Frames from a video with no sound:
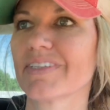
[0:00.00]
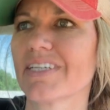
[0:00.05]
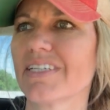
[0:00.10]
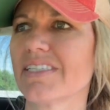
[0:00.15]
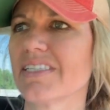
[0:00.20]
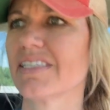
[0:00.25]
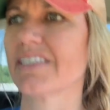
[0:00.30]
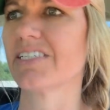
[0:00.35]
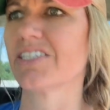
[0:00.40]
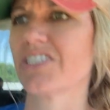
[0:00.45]

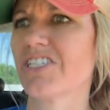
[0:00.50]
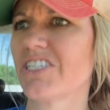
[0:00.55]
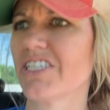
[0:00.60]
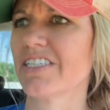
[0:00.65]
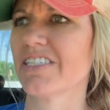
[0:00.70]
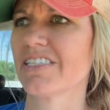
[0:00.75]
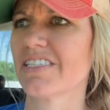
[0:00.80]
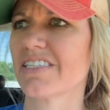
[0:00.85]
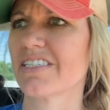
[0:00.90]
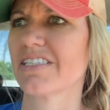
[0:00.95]
Cause it's
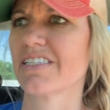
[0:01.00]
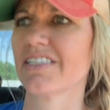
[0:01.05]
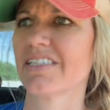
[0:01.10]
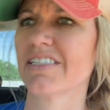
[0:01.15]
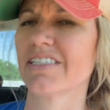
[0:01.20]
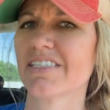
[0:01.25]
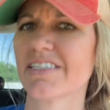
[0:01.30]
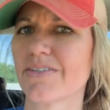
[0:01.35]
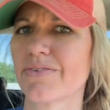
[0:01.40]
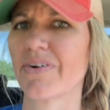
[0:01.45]
just,
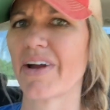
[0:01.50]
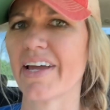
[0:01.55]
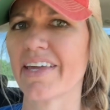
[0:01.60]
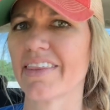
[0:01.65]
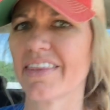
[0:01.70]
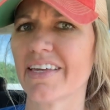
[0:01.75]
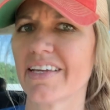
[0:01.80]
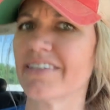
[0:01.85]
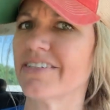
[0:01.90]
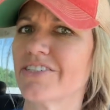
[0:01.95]
it's the right
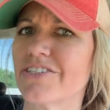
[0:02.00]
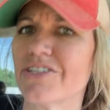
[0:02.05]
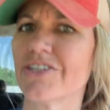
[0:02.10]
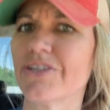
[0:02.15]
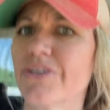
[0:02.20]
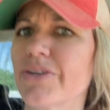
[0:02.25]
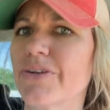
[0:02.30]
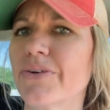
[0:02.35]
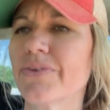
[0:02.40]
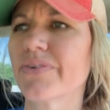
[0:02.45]
thing to
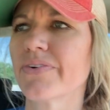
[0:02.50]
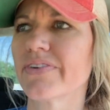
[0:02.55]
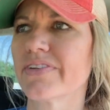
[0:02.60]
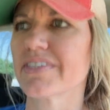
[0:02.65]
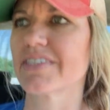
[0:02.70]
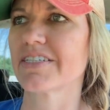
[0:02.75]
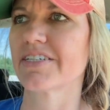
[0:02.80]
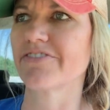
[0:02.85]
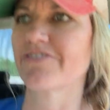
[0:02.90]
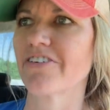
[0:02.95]
do,
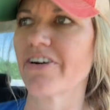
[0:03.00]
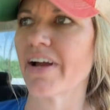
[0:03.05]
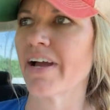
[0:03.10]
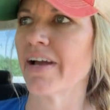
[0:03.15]
is to fry